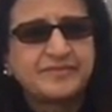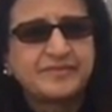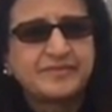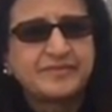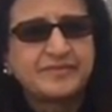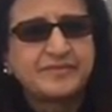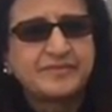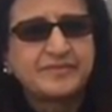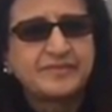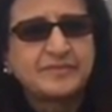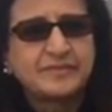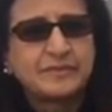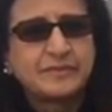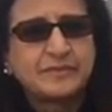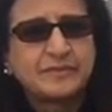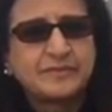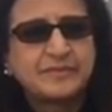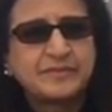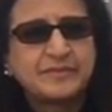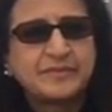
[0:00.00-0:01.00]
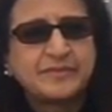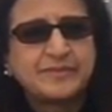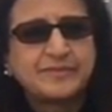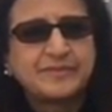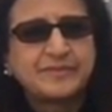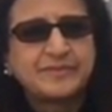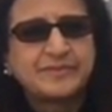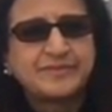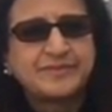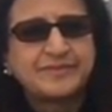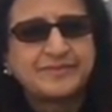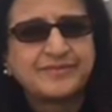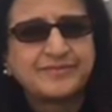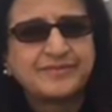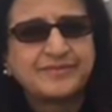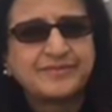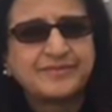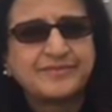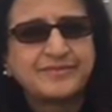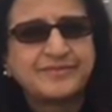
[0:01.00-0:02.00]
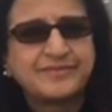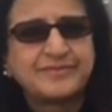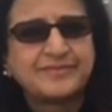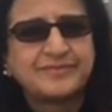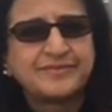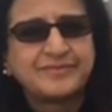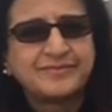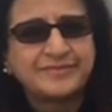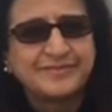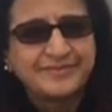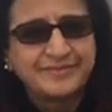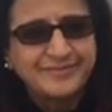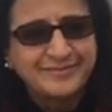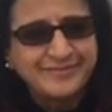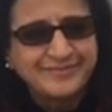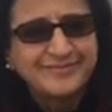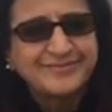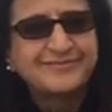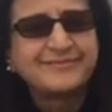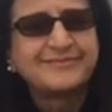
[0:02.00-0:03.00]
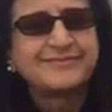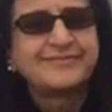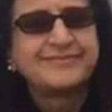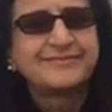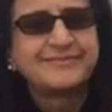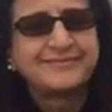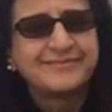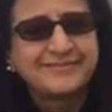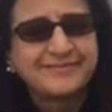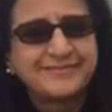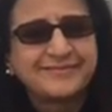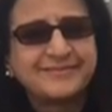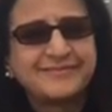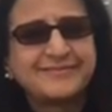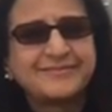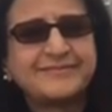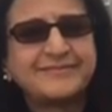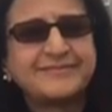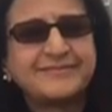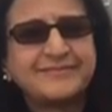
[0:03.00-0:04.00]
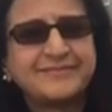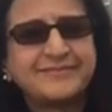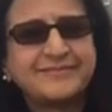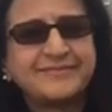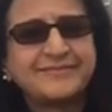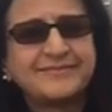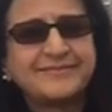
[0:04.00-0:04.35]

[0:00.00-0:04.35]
(not speaking)